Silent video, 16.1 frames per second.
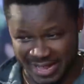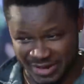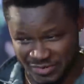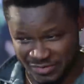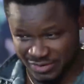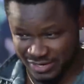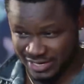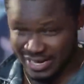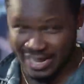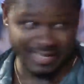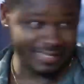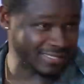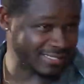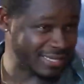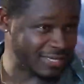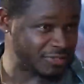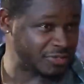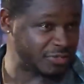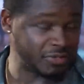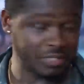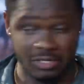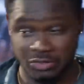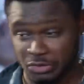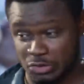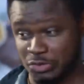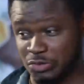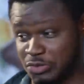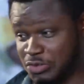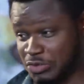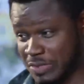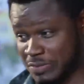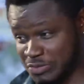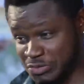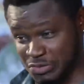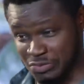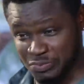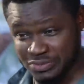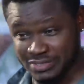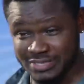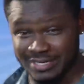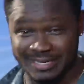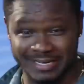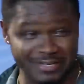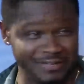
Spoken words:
I already answered you. I told you I'm sleeping